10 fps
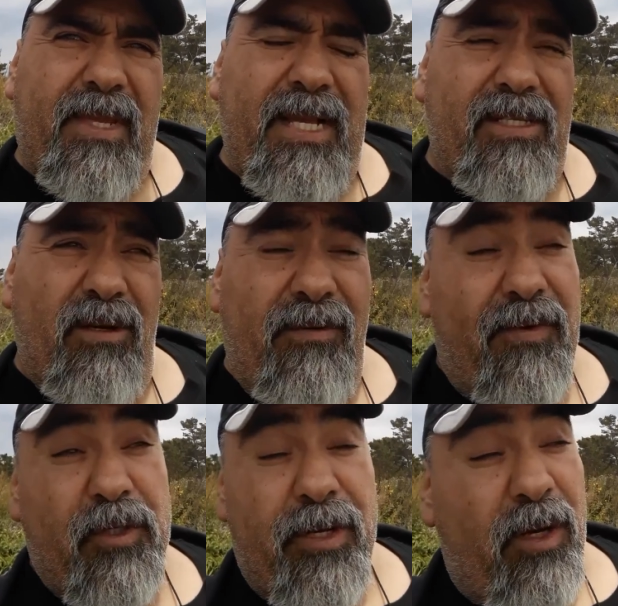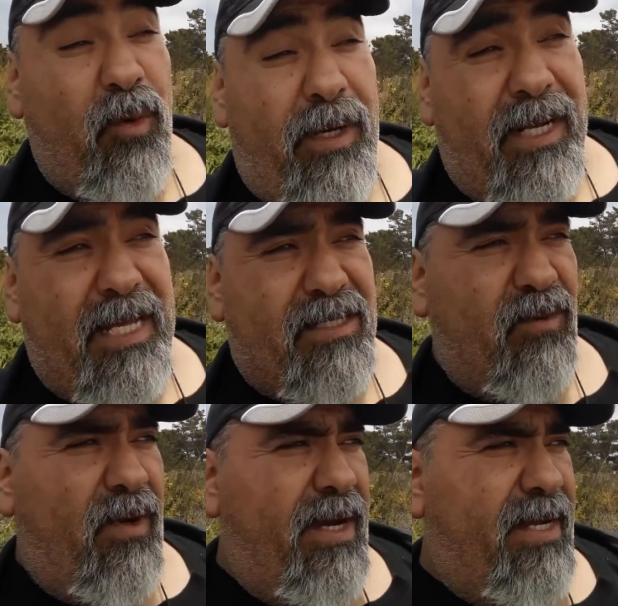And so if you drink one glass of
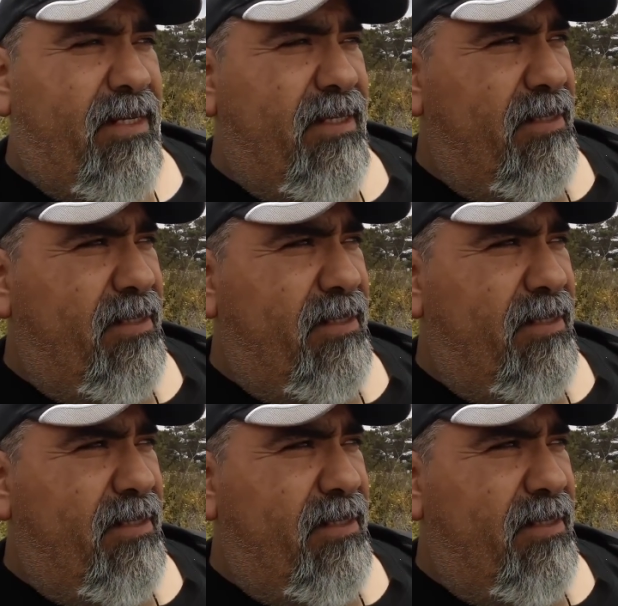wine